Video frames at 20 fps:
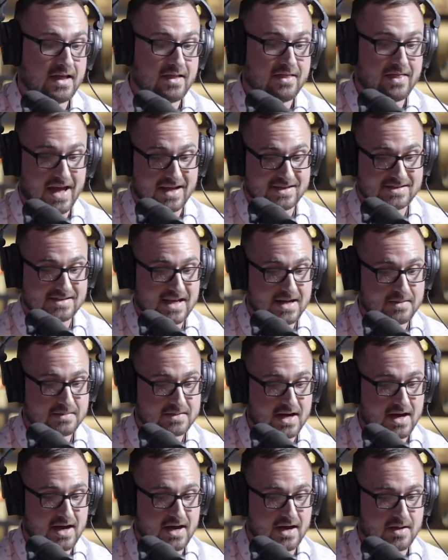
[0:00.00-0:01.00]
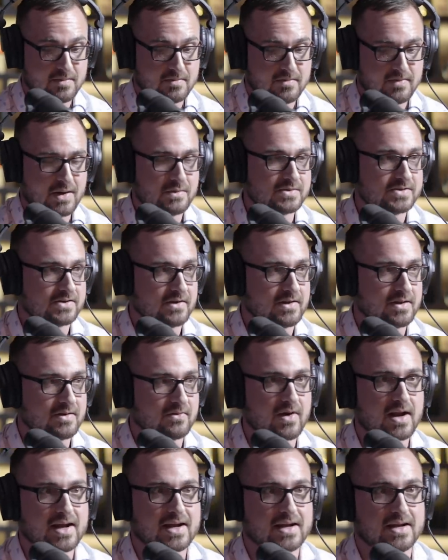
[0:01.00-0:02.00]
That same time, that was during the
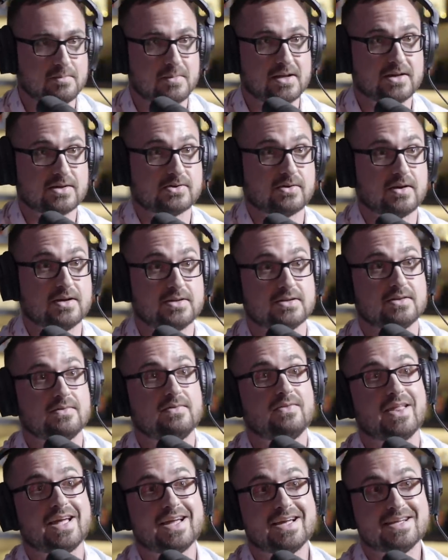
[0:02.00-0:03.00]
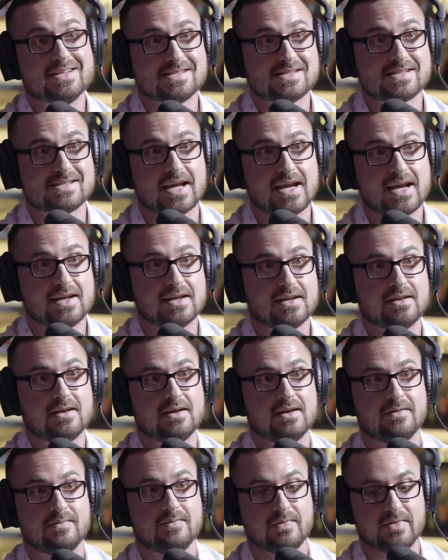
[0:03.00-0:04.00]
Reagan administration, they instated
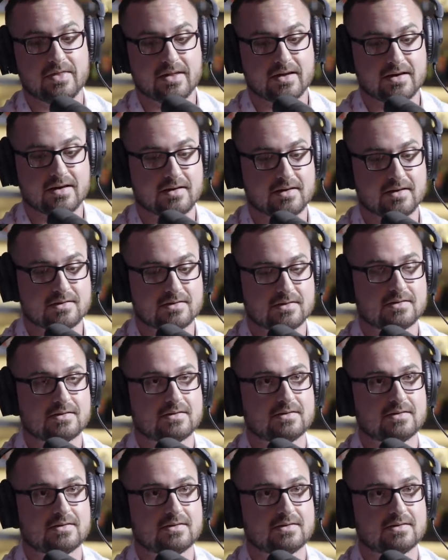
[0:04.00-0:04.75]
the,